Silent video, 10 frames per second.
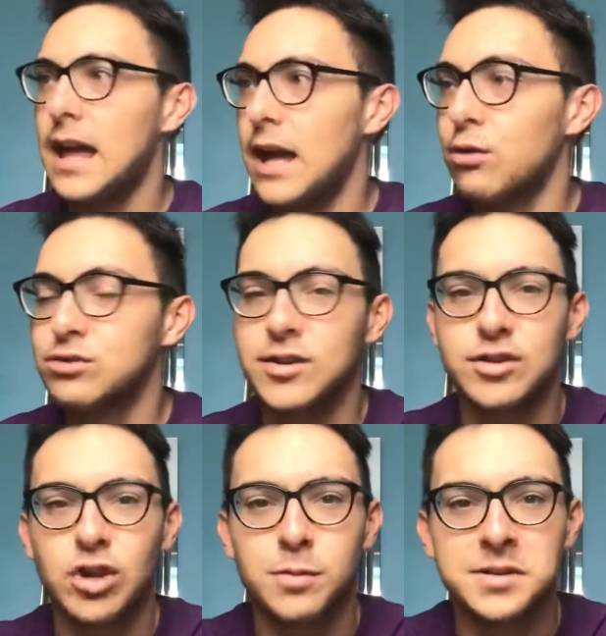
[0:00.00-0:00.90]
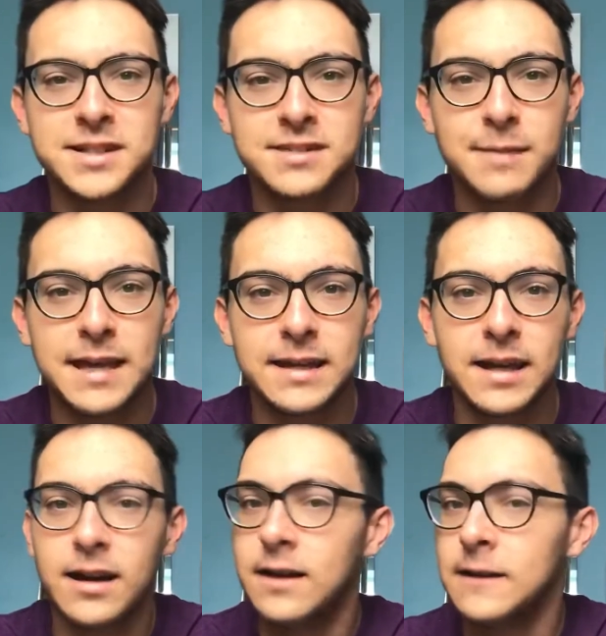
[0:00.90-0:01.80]
And also the top assist
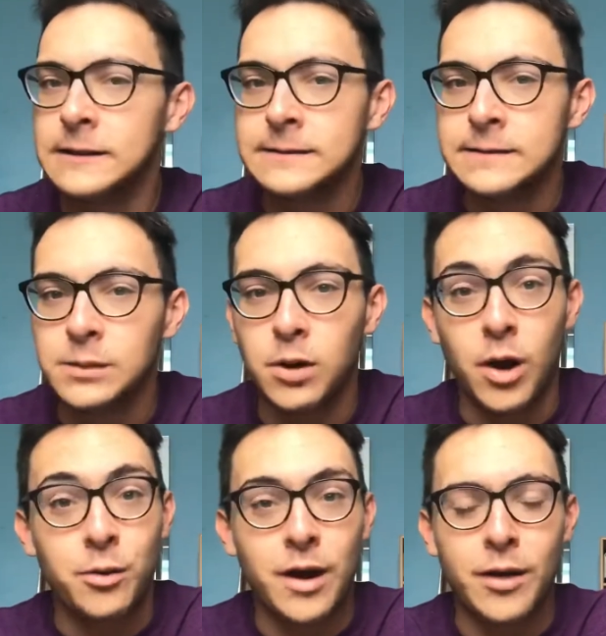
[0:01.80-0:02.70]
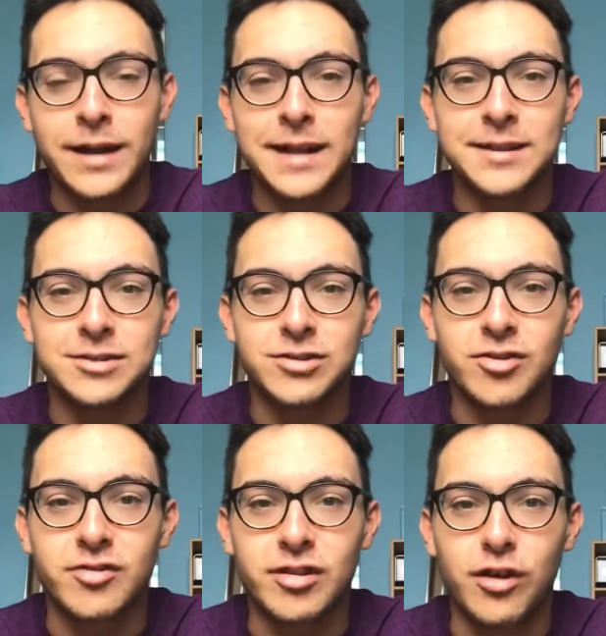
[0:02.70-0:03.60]
maker. Well, Ono Hernandez has
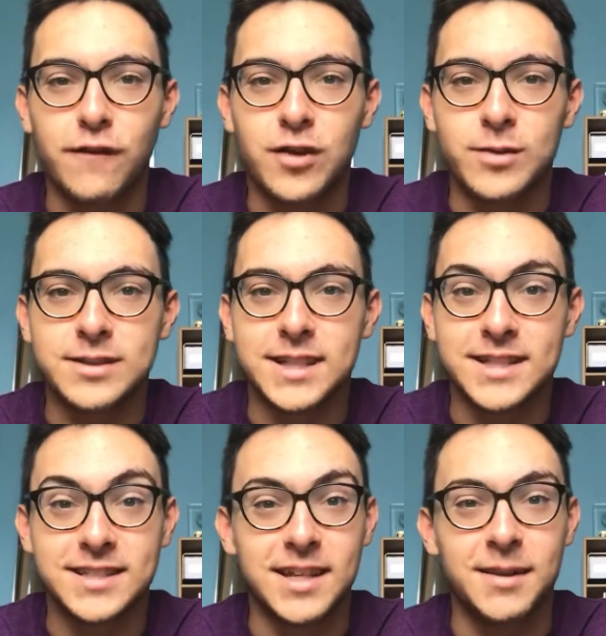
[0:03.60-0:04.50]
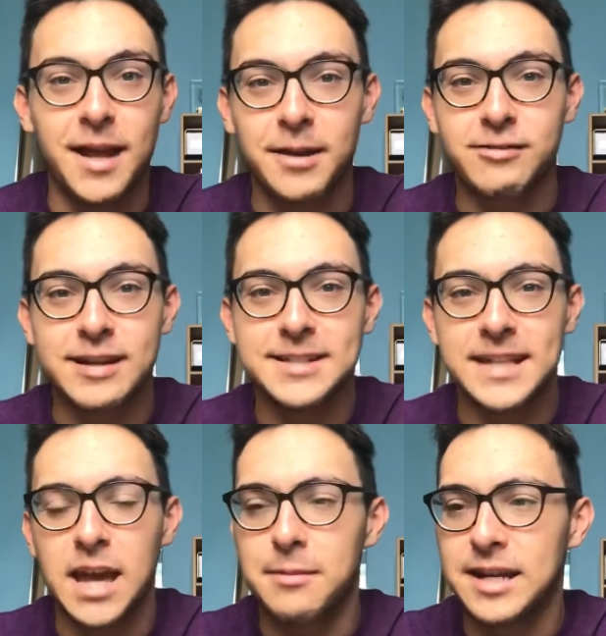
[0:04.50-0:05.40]
already got a few assists in that crazy
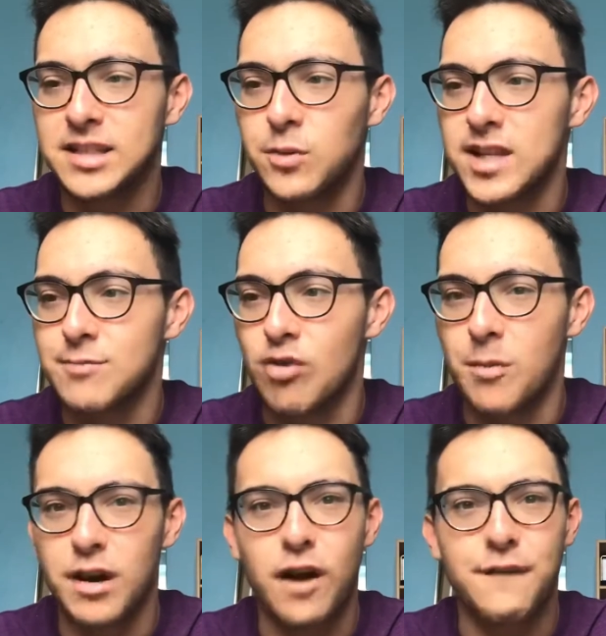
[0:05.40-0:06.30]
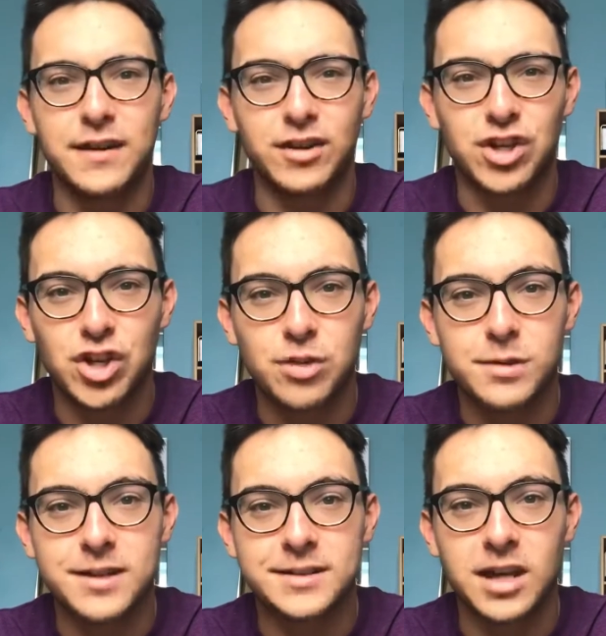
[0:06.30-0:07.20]
game against West Brom. And I think the
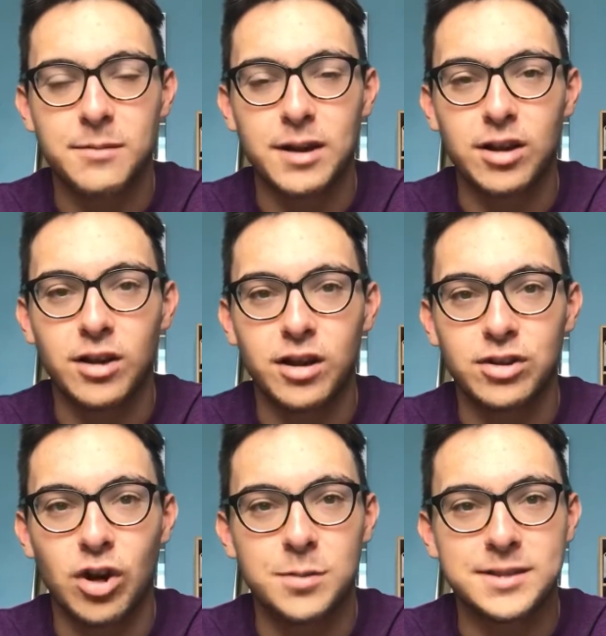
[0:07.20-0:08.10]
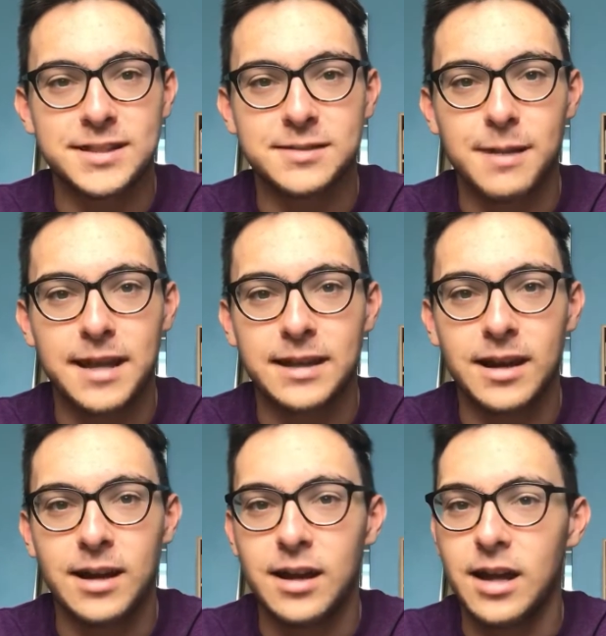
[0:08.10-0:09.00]
Cuban is going to be our top assist
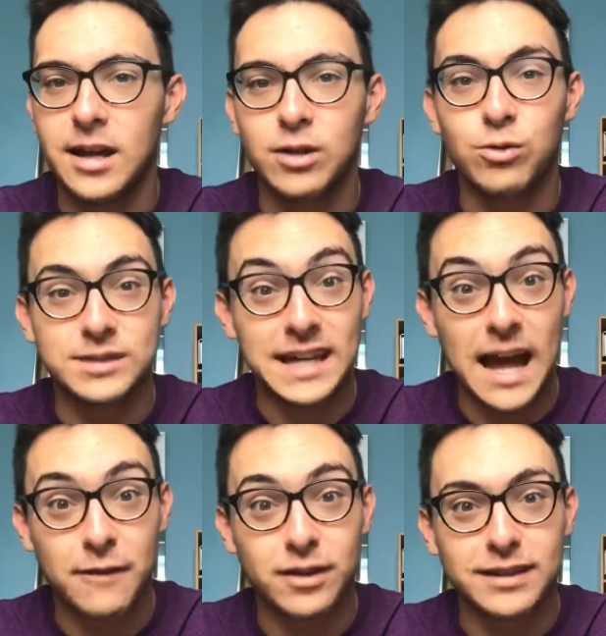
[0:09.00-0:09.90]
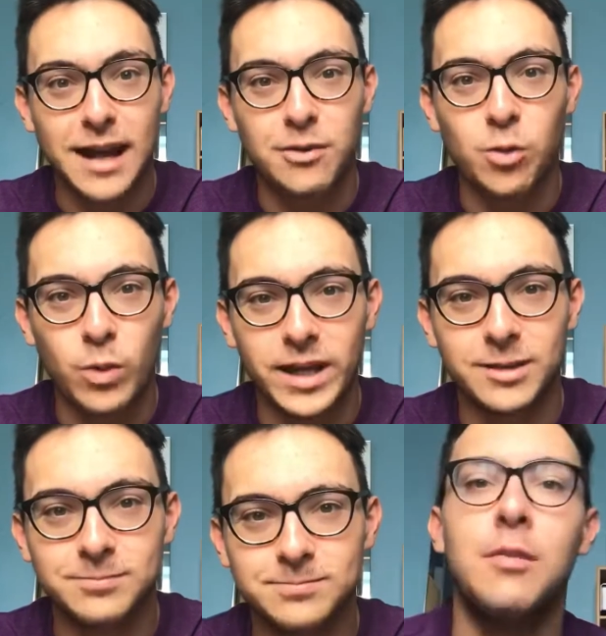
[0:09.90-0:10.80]
maker, causing havoc down the wing.
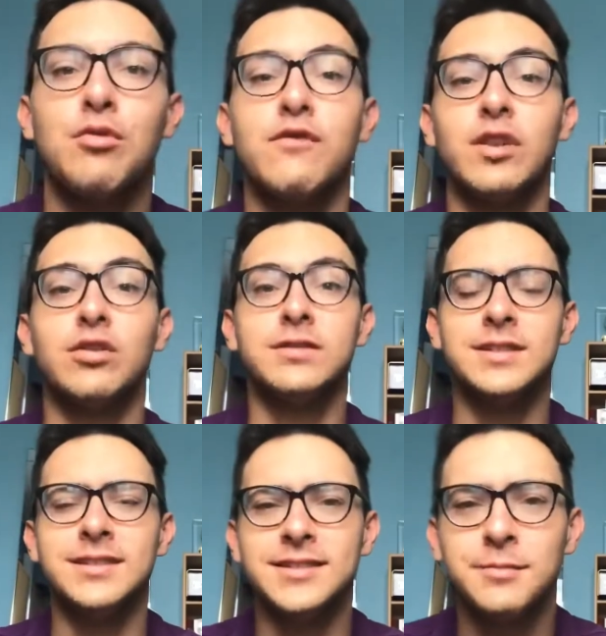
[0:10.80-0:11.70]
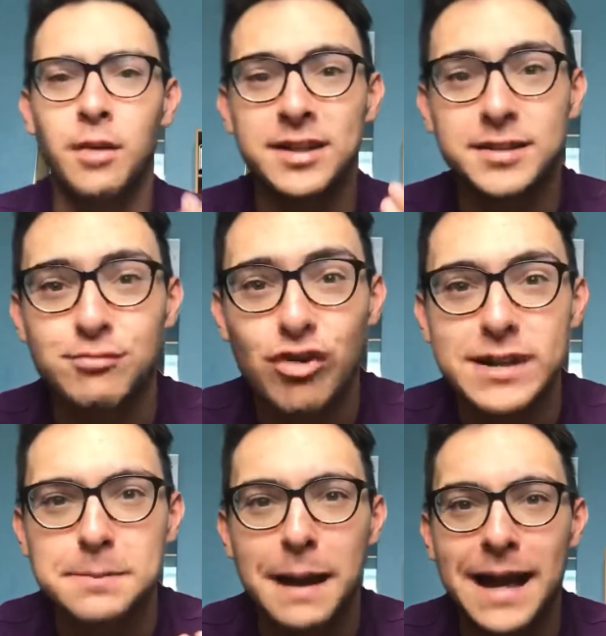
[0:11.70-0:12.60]
Now moving on to my
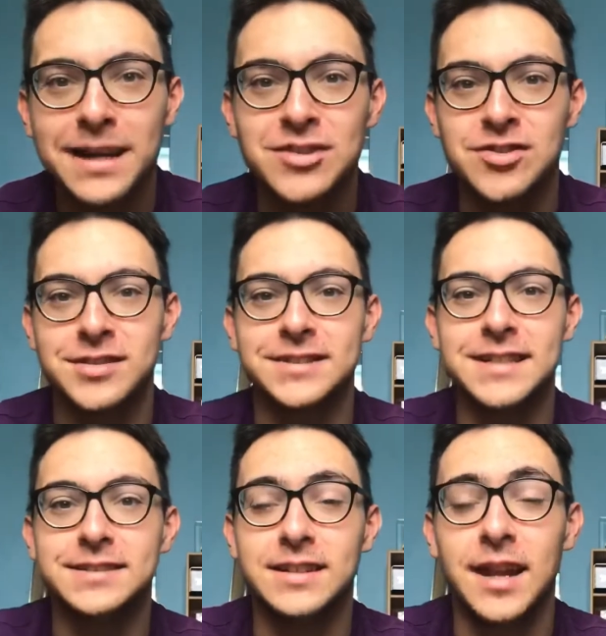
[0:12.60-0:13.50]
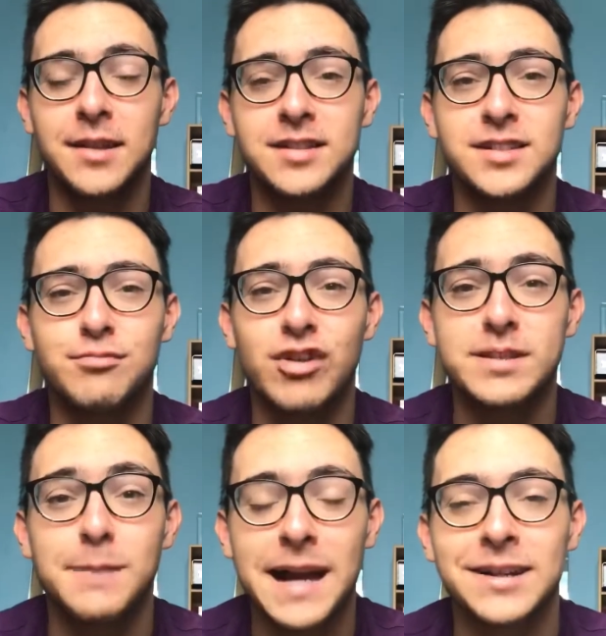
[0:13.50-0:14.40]
surprise package of the season. And the
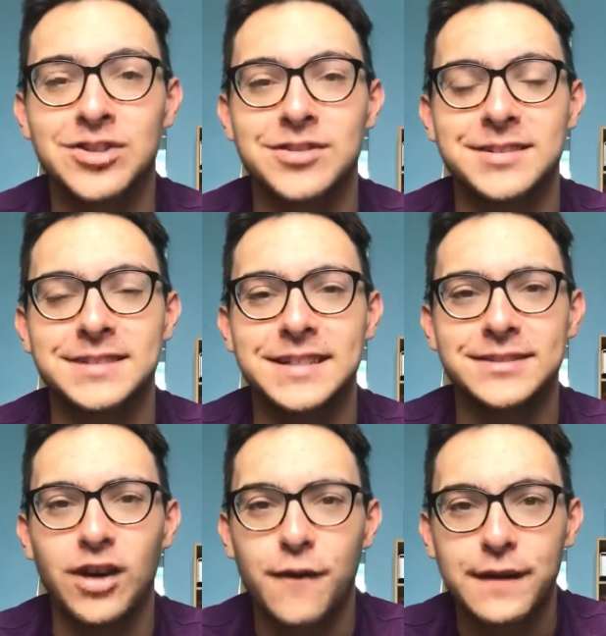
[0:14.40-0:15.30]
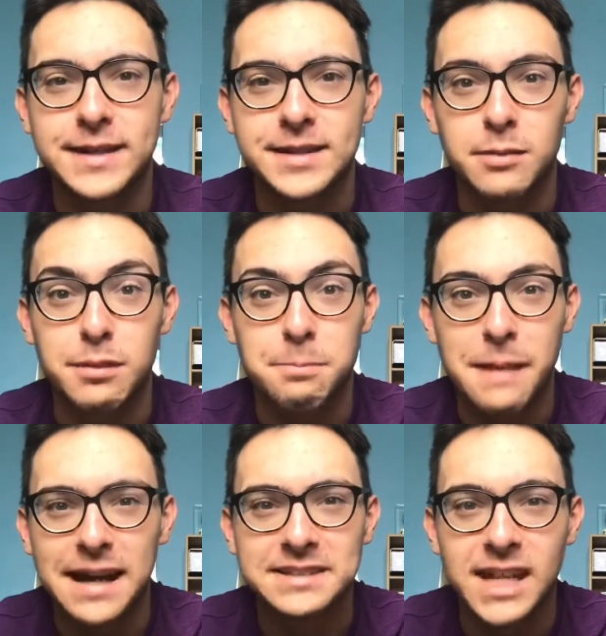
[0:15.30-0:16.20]
surprise package of the season, I think, is going to be
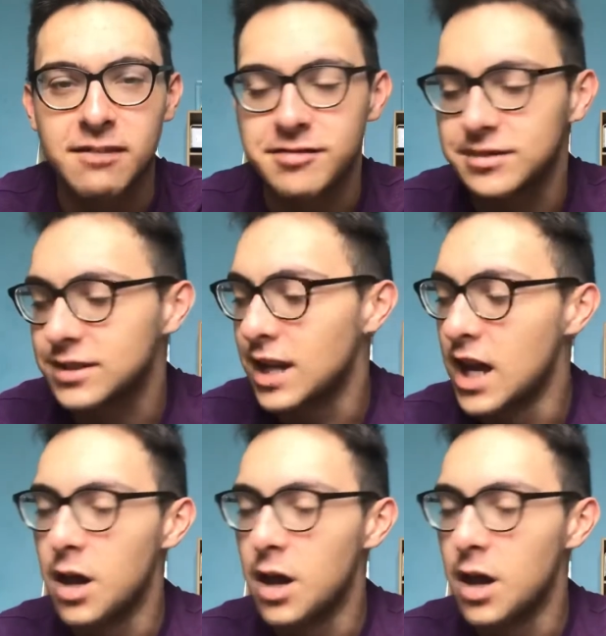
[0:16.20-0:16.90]
Max Ahrens.